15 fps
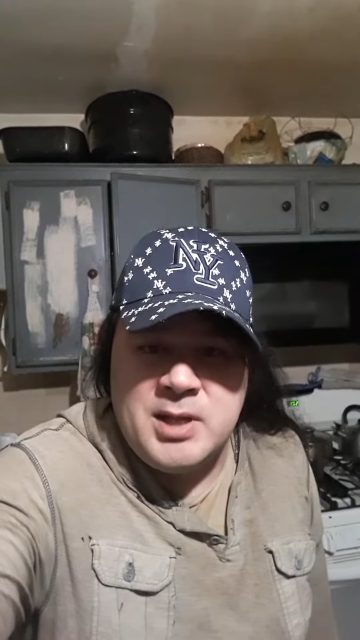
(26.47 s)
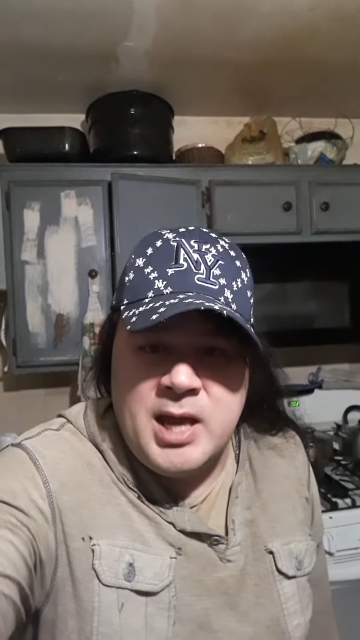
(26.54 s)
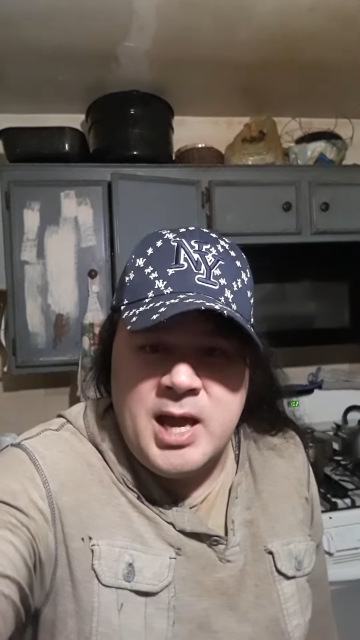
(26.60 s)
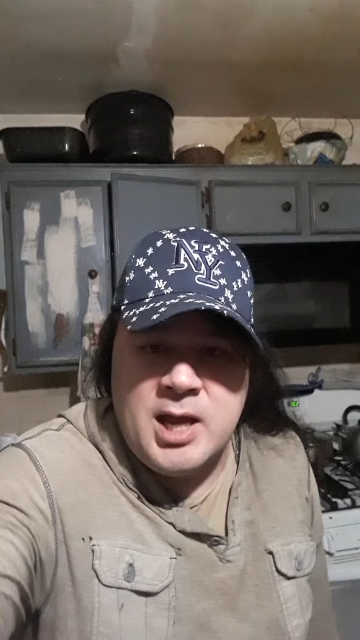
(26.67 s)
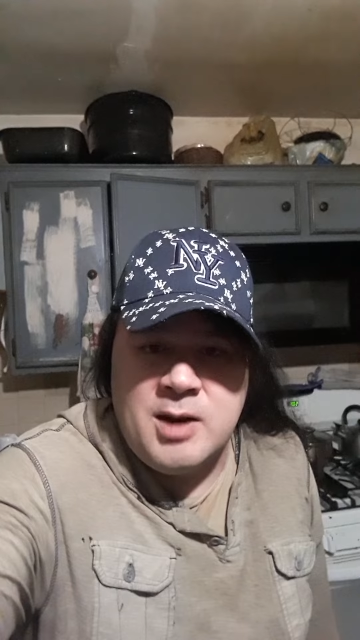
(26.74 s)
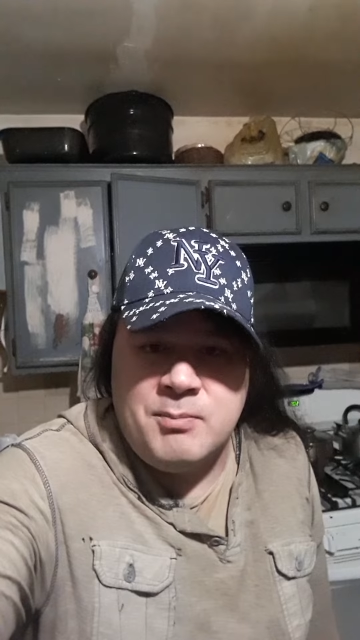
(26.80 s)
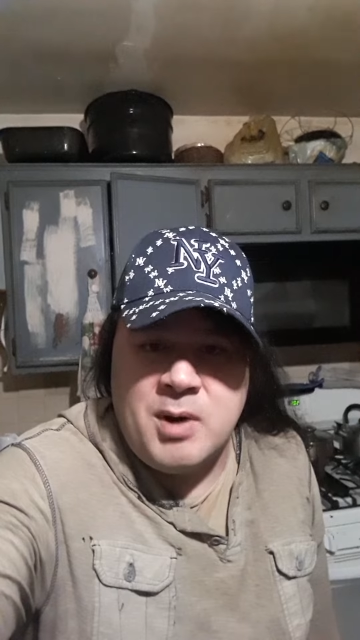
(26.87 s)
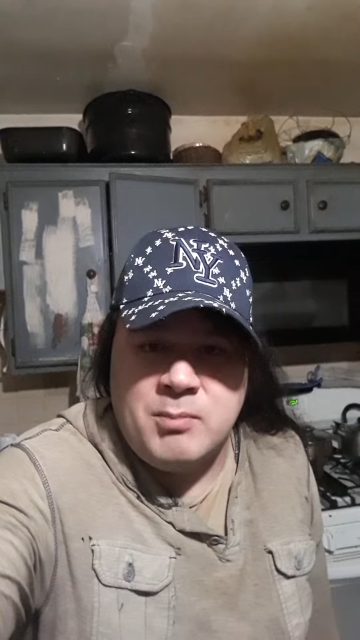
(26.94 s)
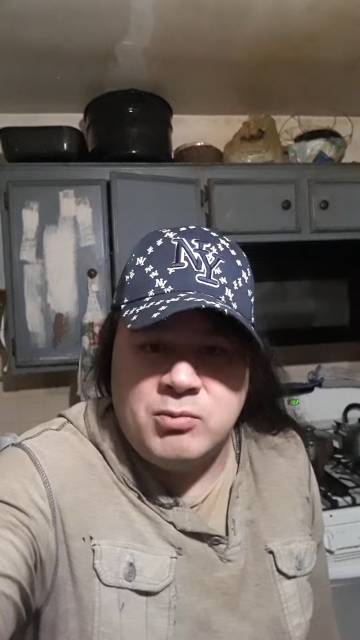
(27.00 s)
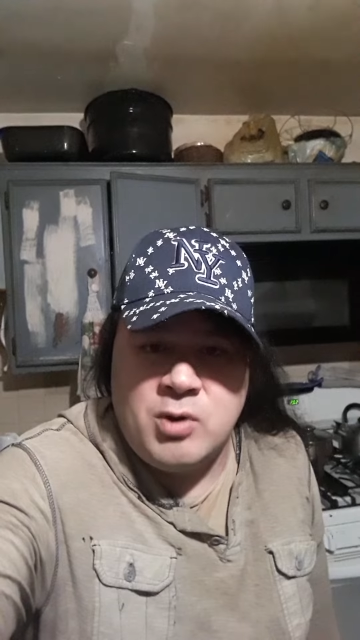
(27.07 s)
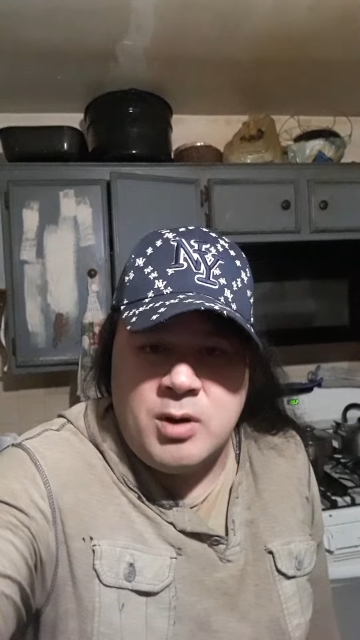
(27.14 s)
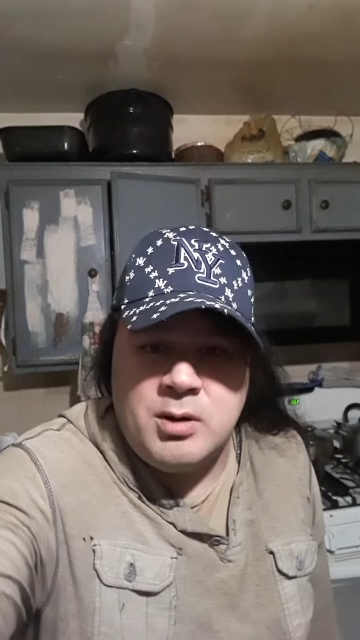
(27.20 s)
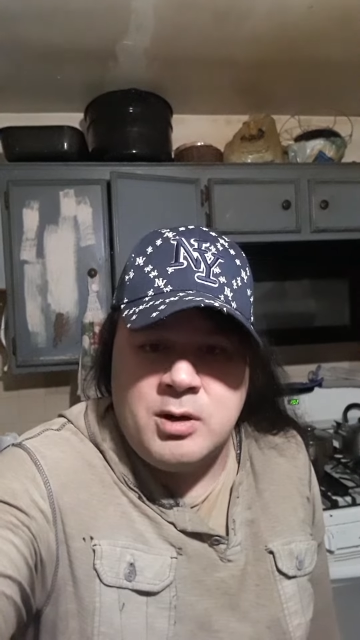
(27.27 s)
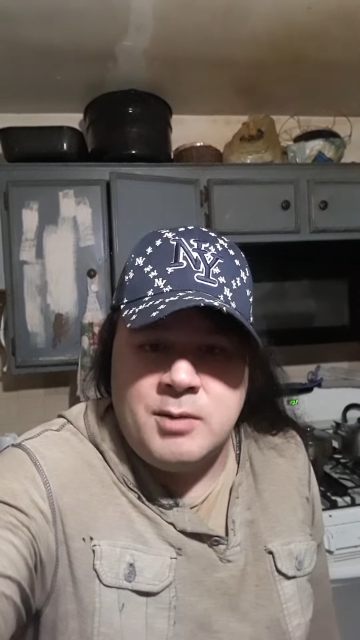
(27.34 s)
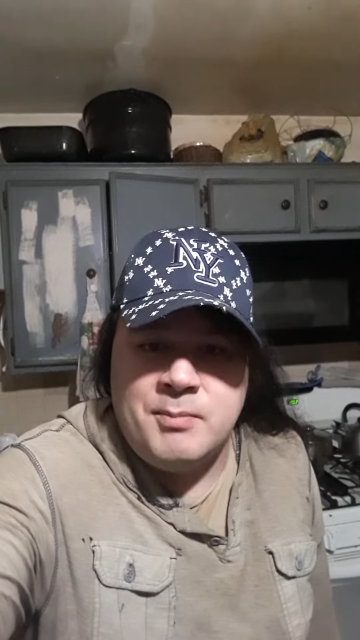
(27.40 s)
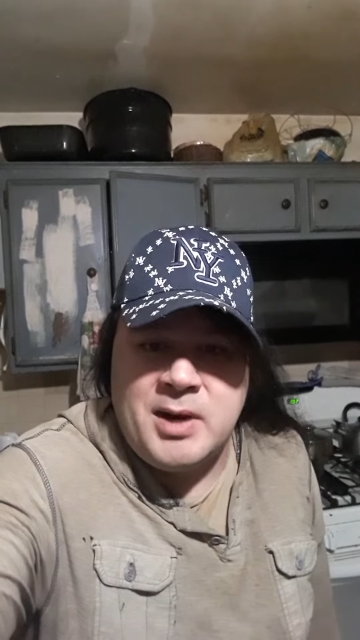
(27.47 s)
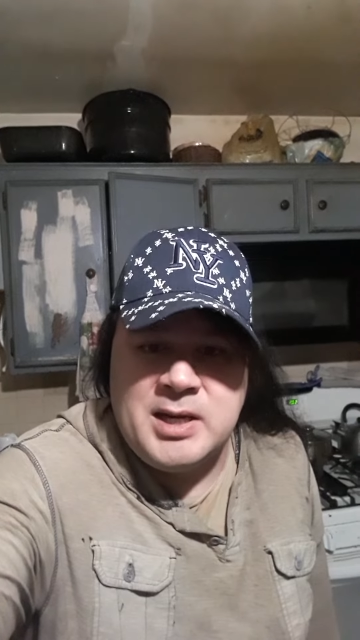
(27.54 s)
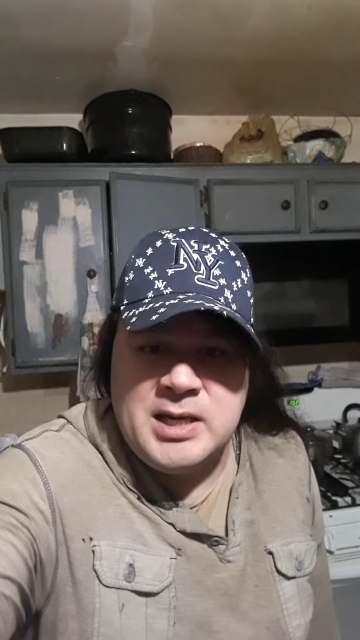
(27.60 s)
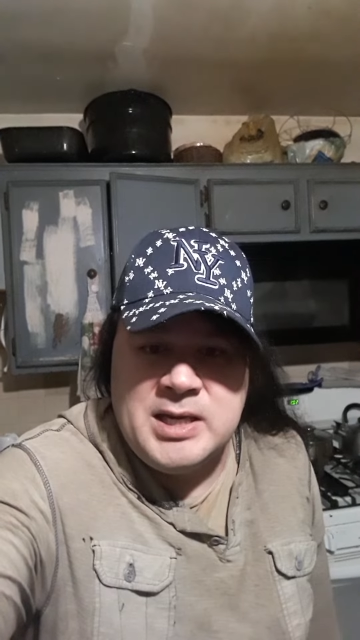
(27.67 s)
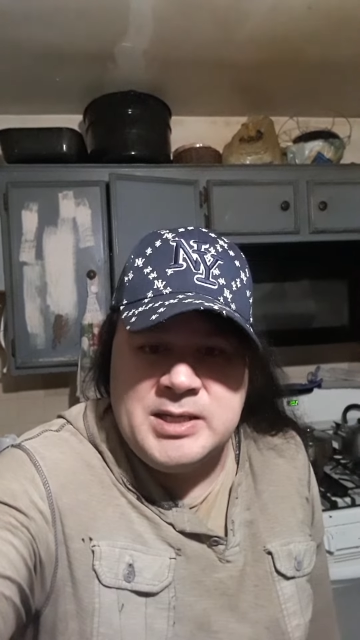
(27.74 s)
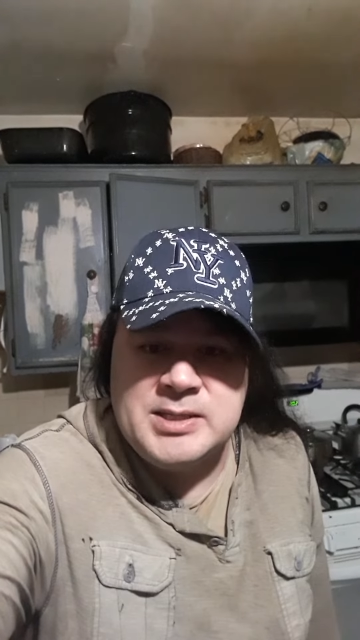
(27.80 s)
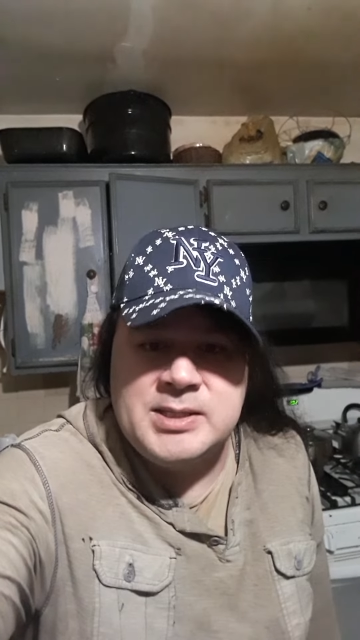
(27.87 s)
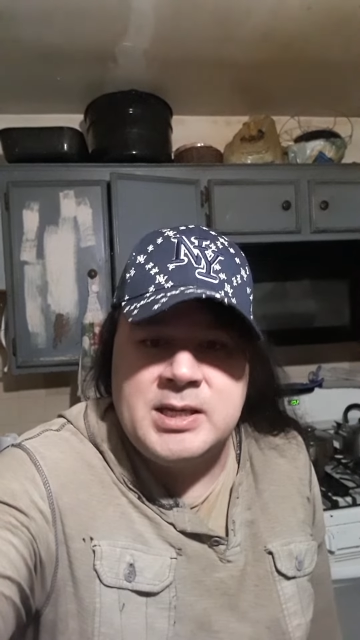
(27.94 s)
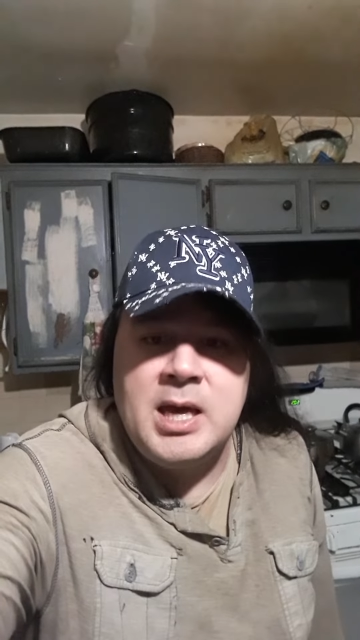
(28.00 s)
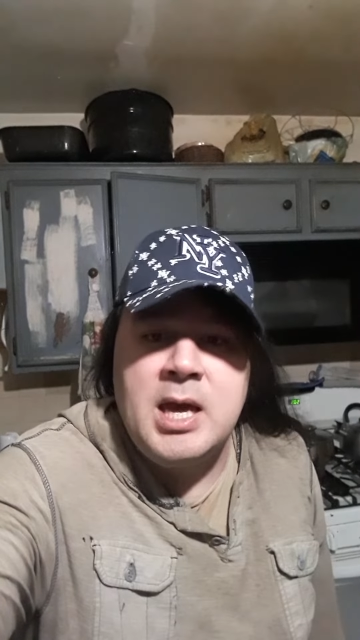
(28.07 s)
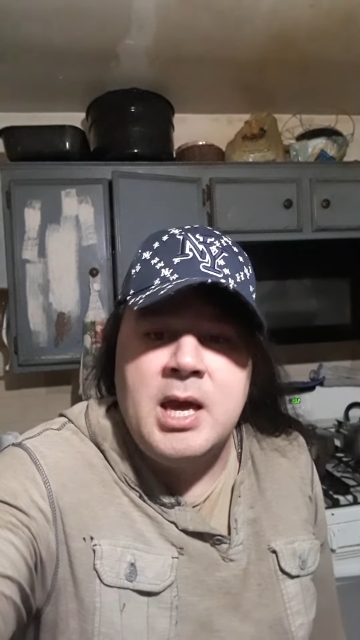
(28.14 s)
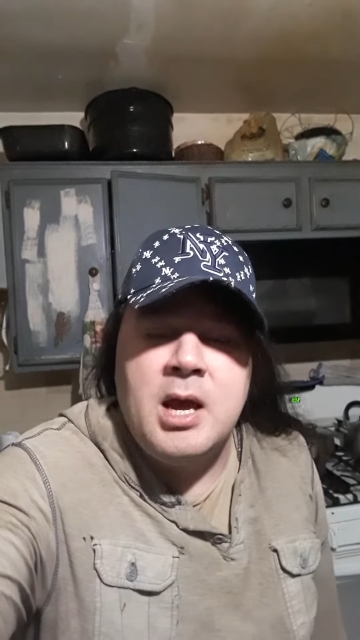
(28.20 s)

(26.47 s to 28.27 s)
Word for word: dad and my brother, my niece,